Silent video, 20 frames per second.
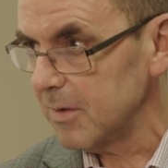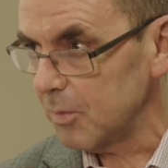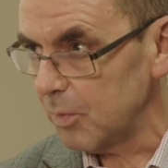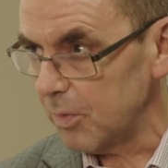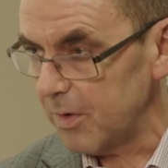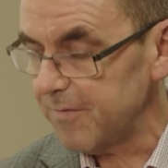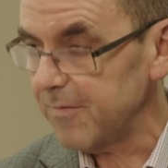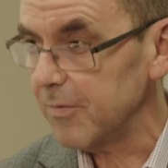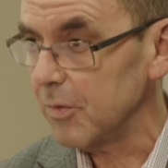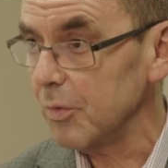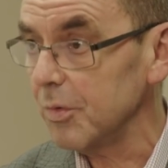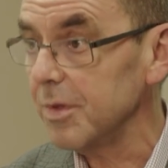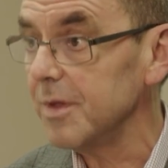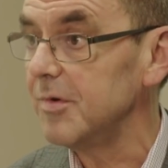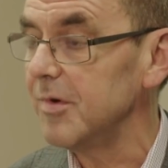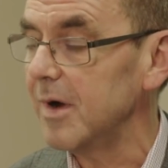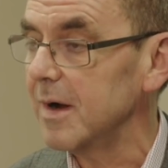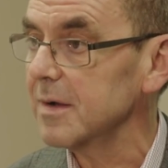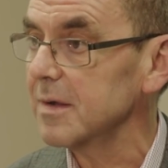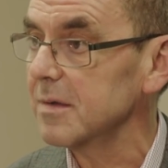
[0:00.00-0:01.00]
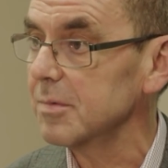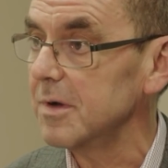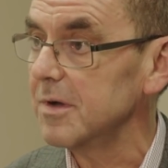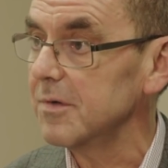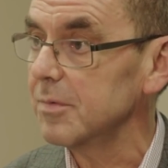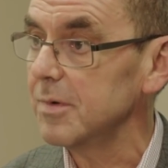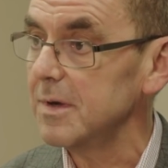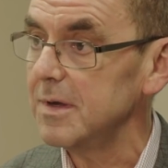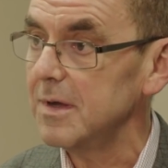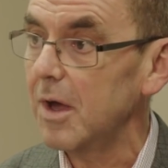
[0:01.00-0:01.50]
with all the drugs,
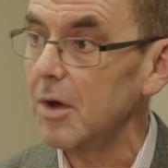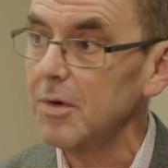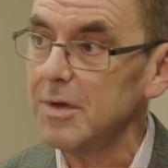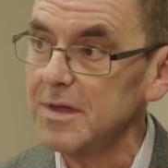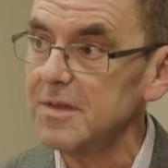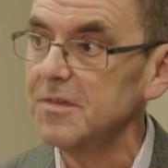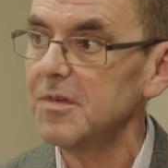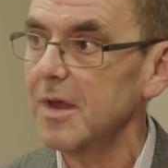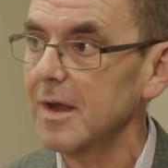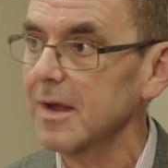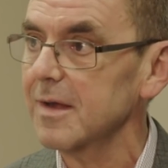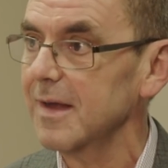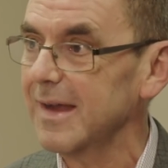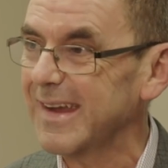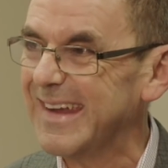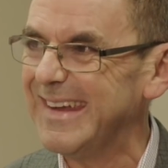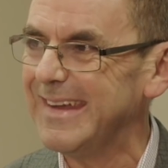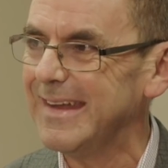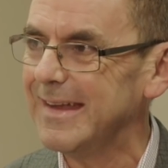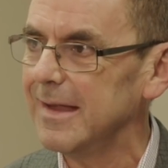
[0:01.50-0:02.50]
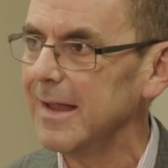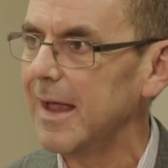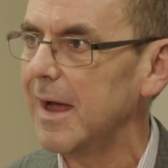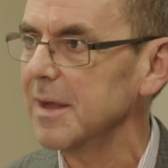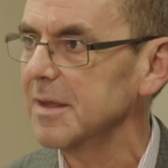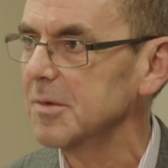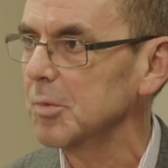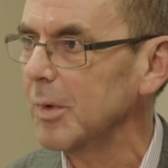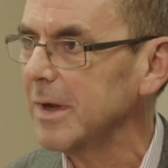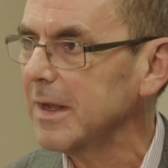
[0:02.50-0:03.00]
which we only checked again
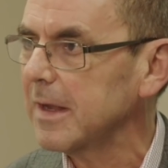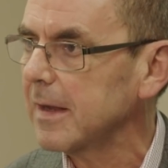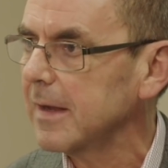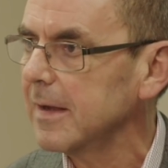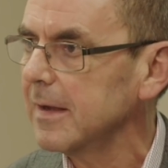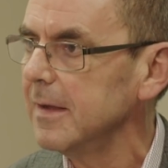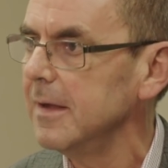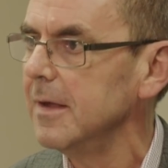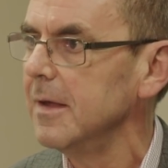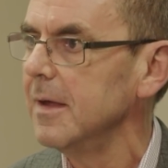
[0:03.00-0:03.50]
last week.